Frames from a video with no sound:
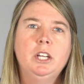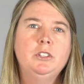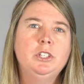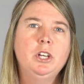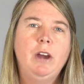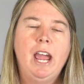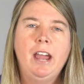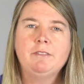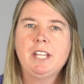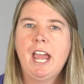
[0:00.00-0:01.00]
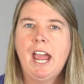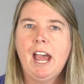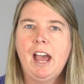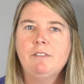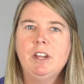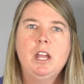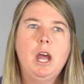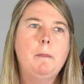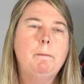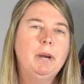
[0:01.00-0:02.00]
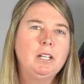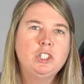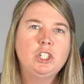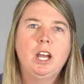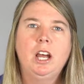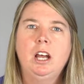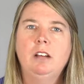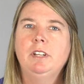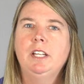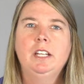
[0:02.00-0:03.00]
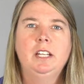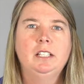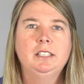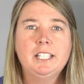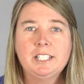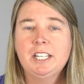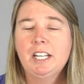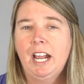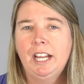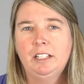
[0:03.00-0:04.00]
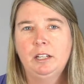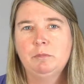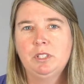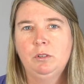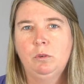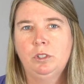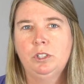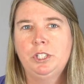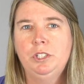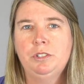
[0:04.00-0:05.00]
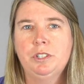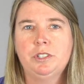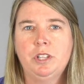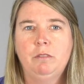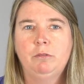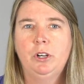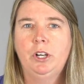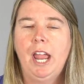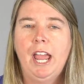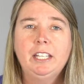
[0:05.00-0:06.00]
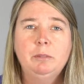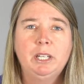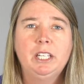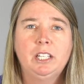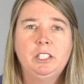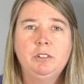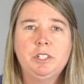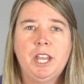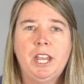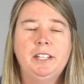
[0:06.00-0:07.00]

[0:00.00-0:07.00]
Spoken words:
So you don't have to have a bunch of listed items in order to use this software. Anybody can use it.